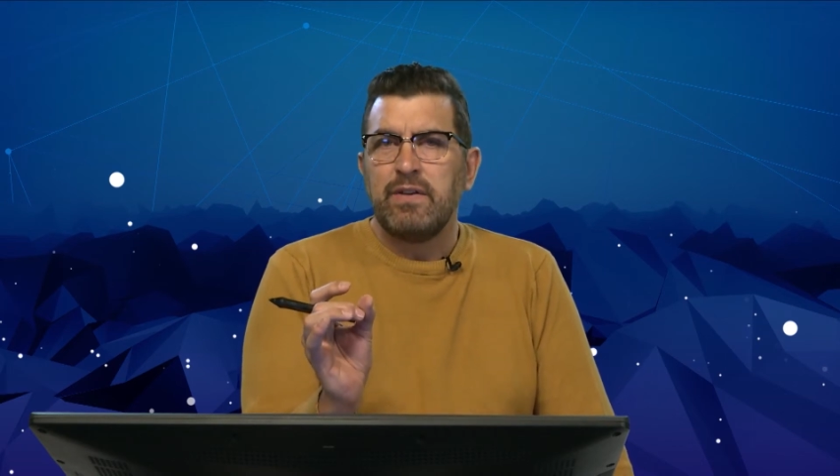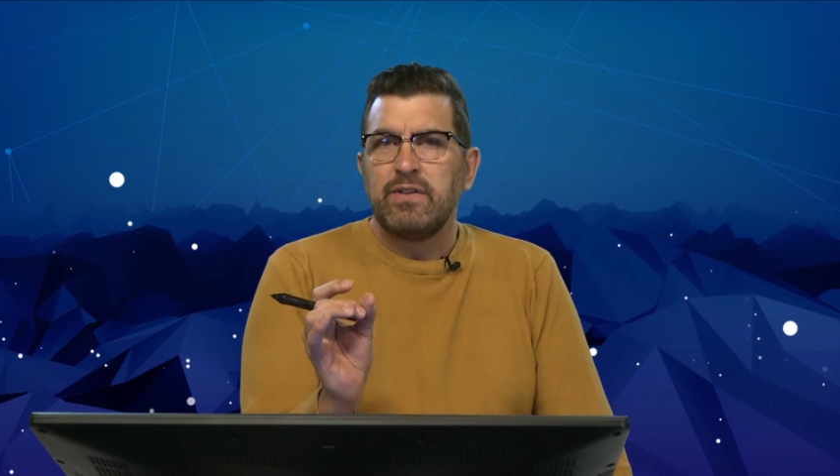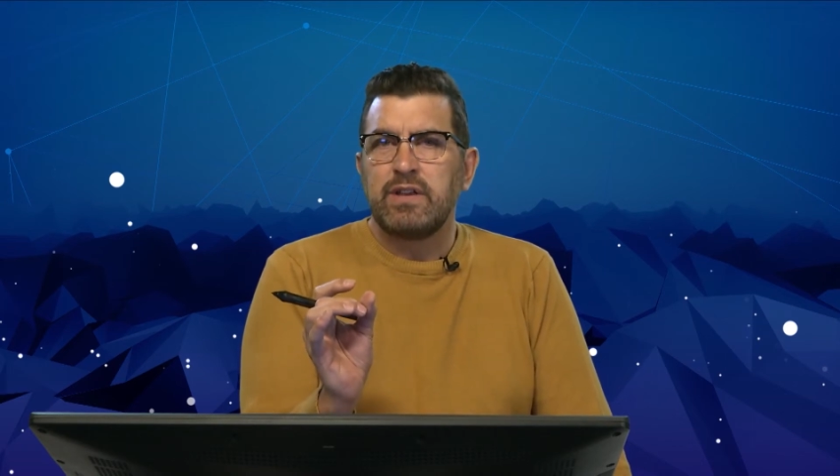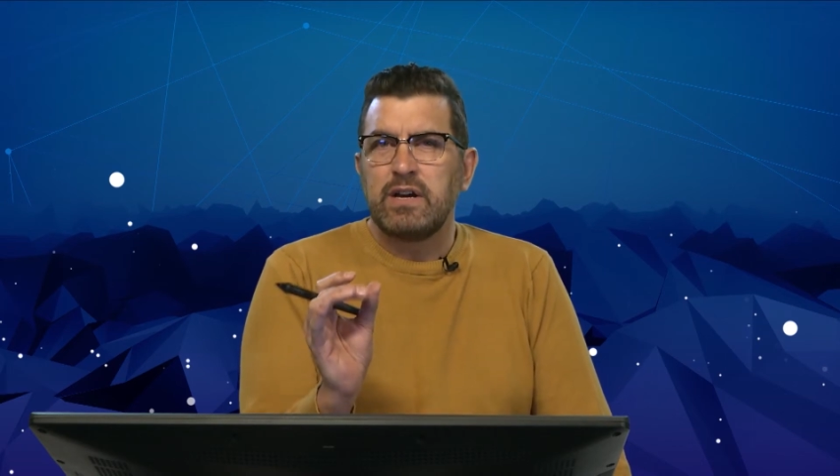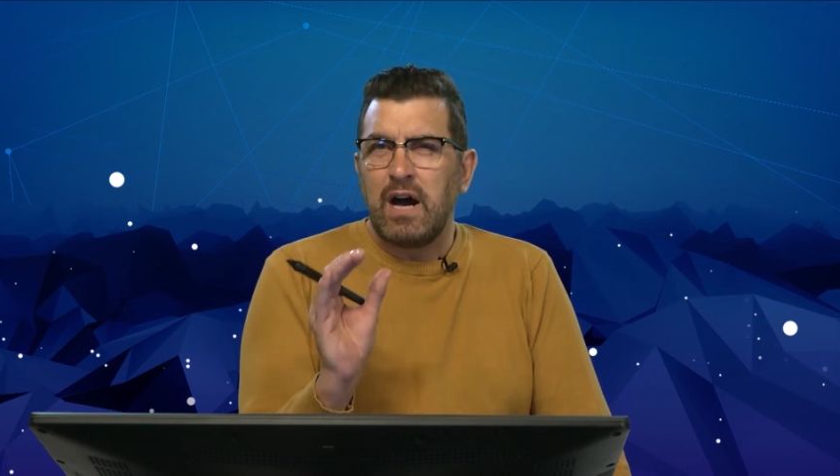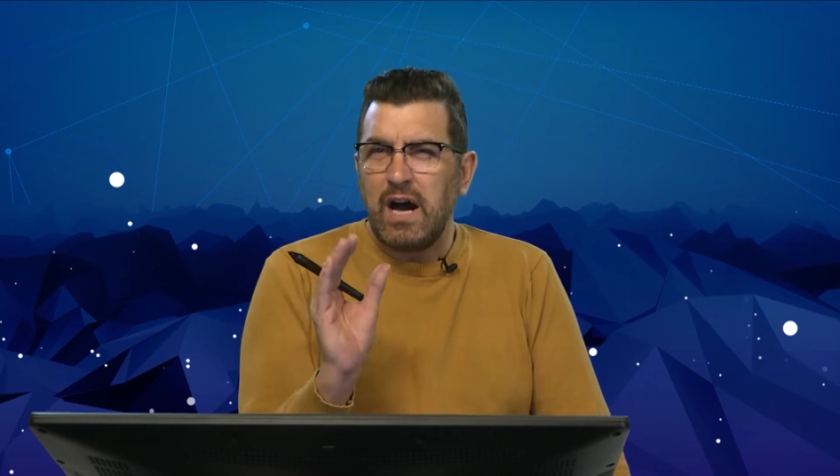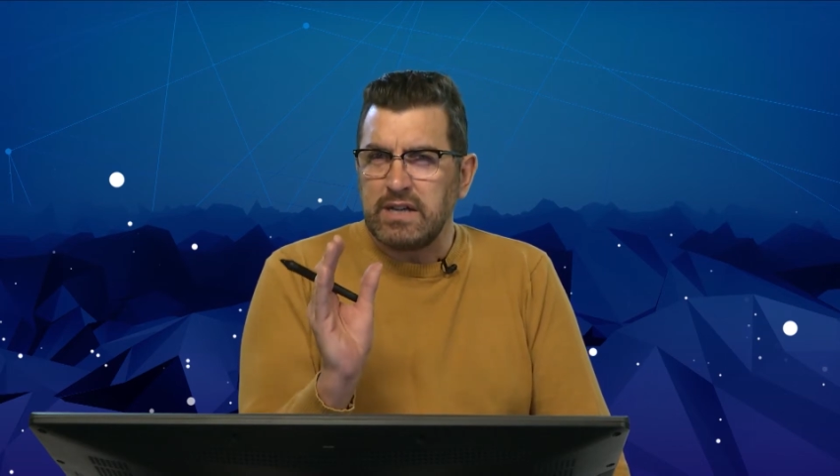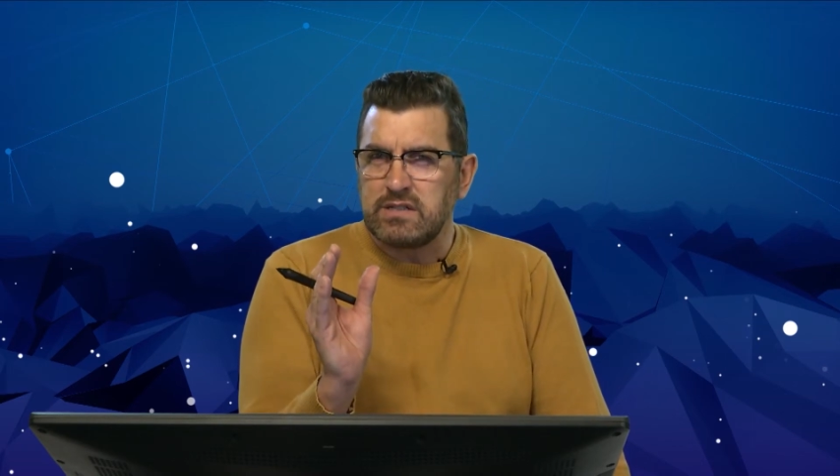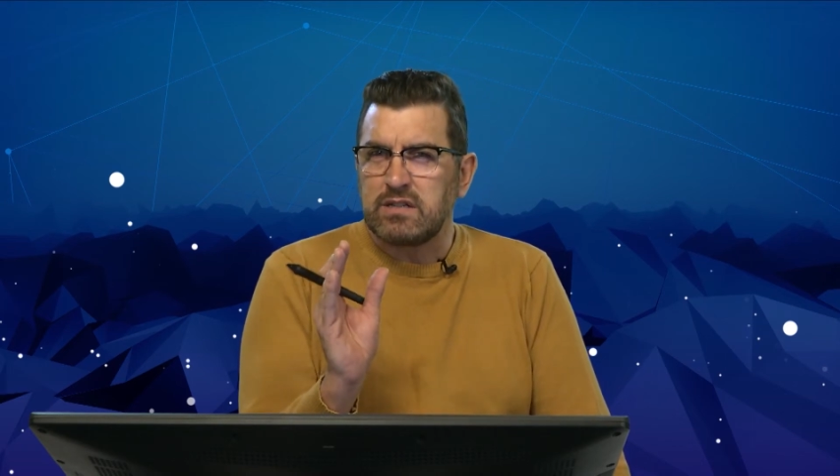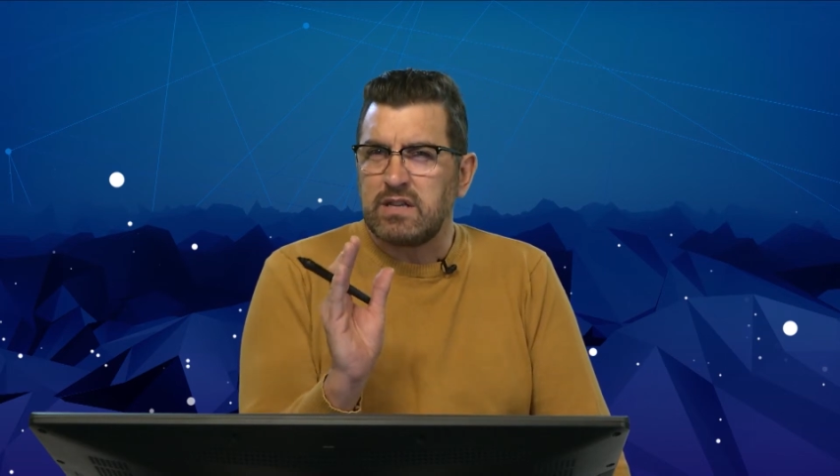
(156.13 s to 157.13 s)
the
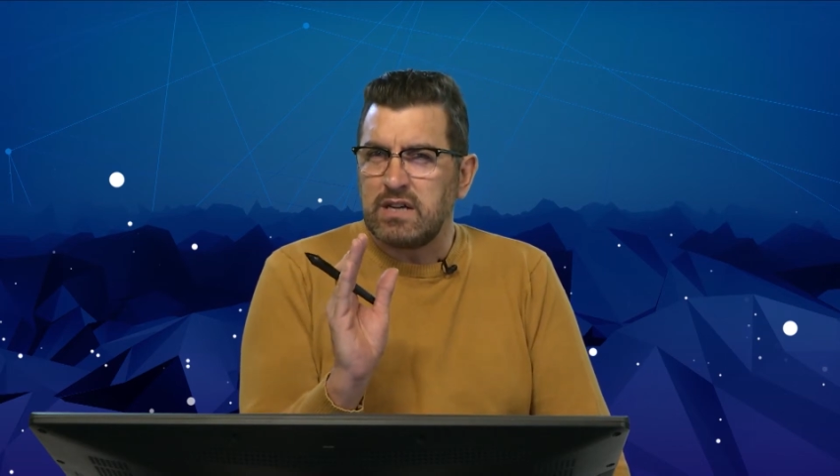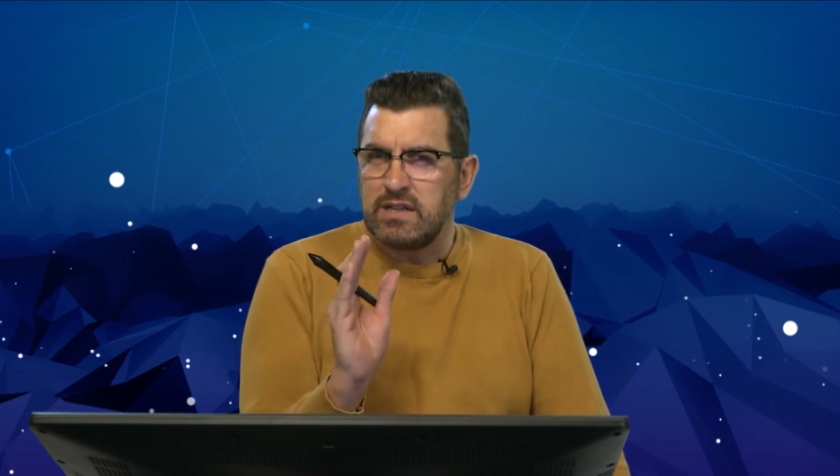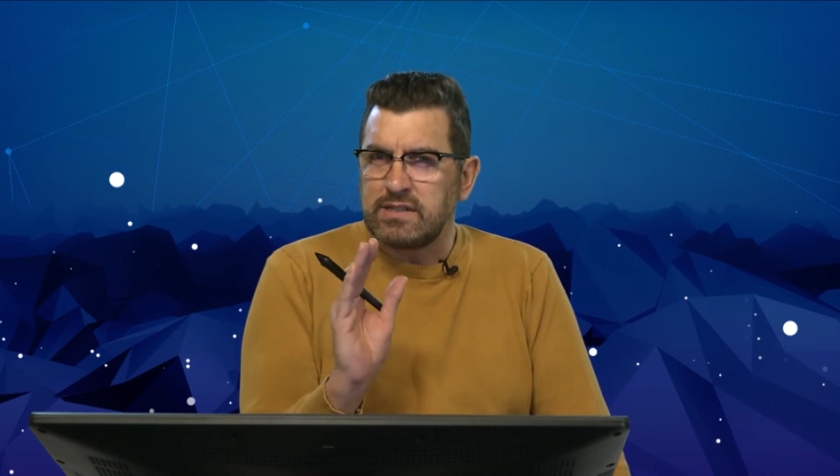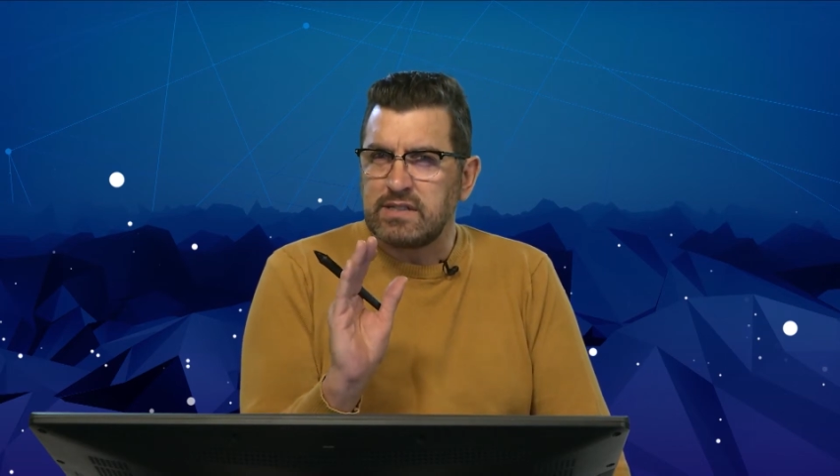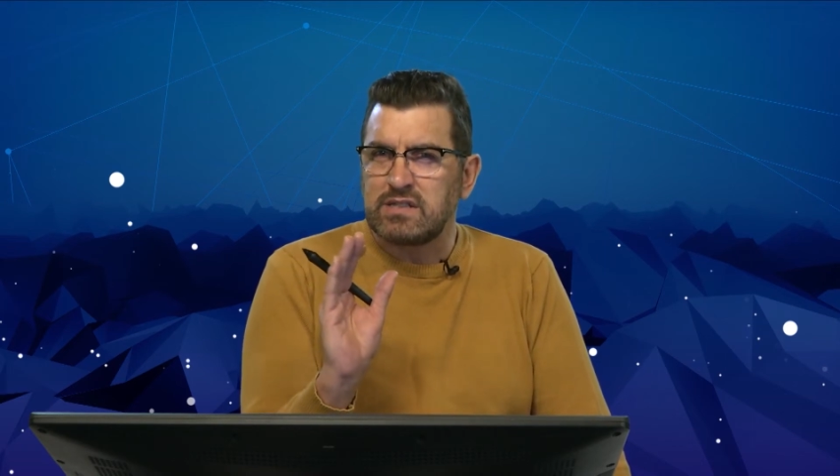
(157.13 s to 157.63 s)
height, there is a